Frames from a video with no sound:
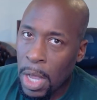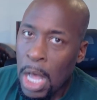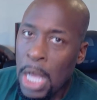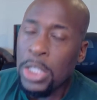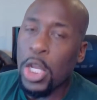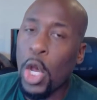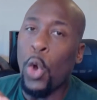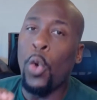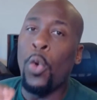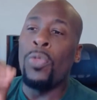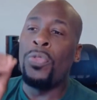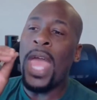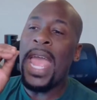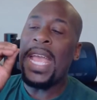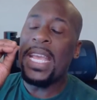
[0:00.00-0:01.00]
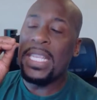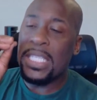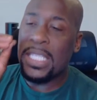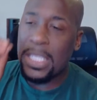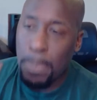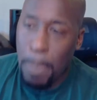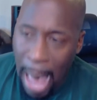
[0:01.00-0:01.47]
So they can
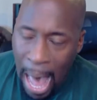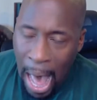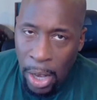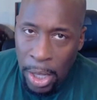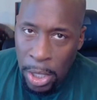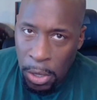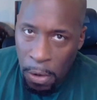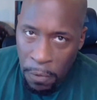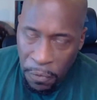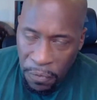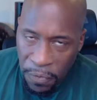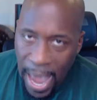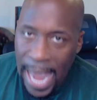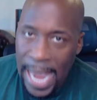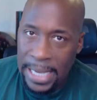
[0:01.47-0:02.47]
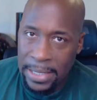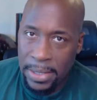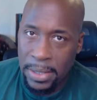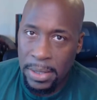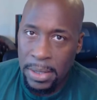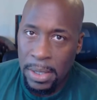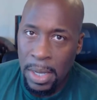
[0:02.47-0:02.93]
smile in your
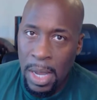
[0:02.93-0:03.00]
face